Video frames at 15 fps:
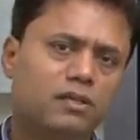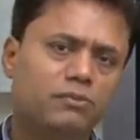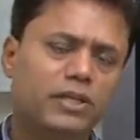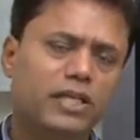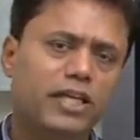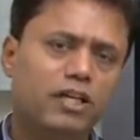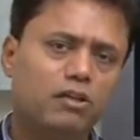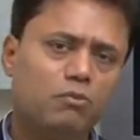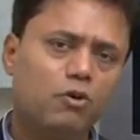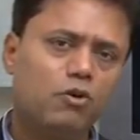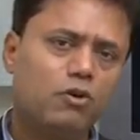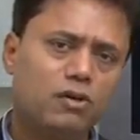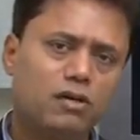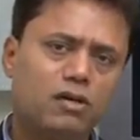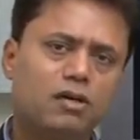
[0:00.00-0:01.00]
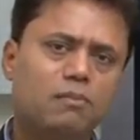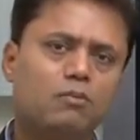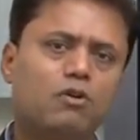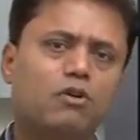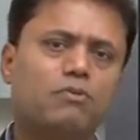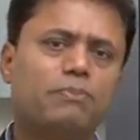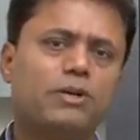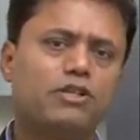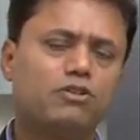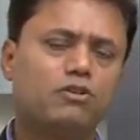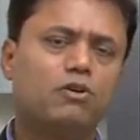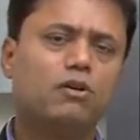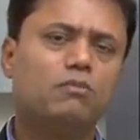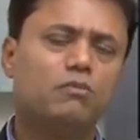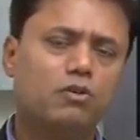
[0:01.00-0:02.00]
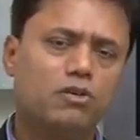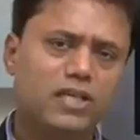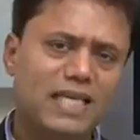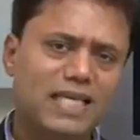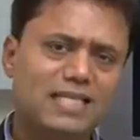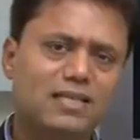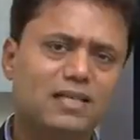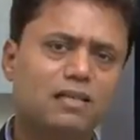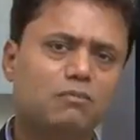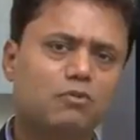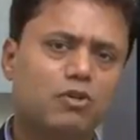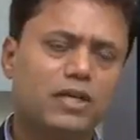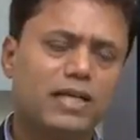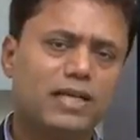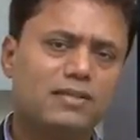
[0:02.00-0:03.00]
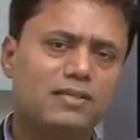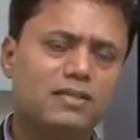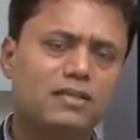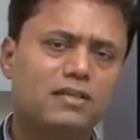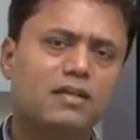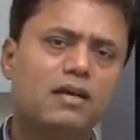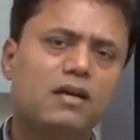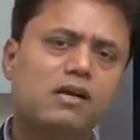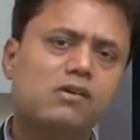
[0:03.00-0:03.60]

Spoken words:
we need more petrol, more diesel, more kerosene.